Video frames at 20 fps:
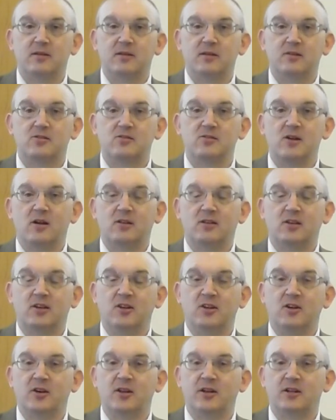It's not
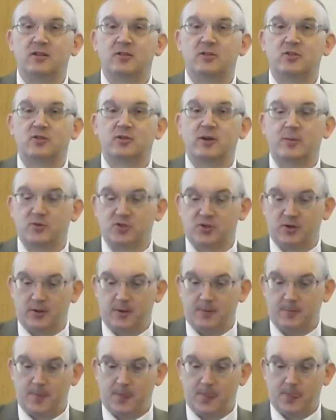canonical
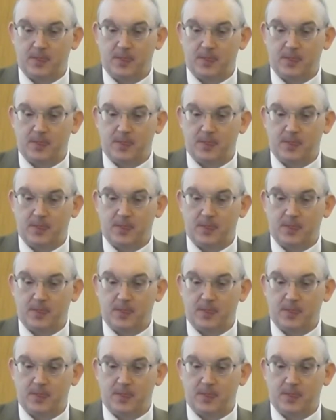scripture.